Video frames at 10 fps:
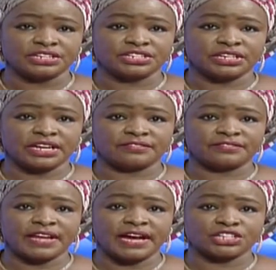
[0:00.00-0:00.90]
She gave
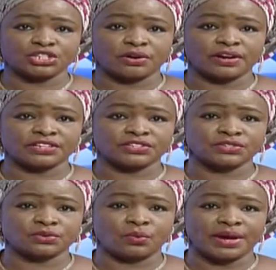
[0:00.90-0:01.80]
the
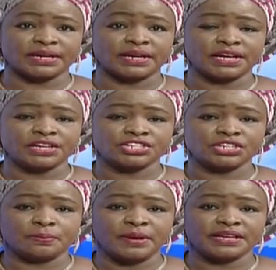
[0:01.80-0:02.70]
assurance when
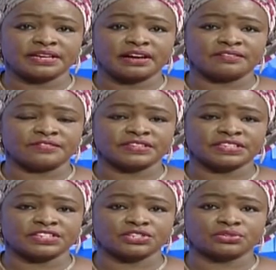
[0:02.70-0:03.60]
she paid a
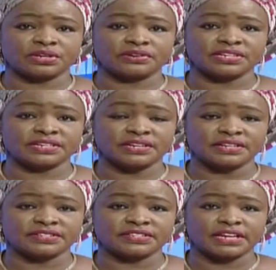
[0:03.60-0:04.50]
visit to the
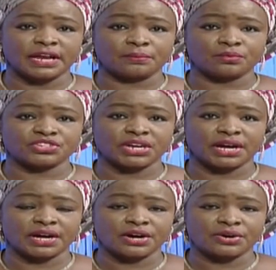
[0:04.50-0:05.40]
returnees in Abuja.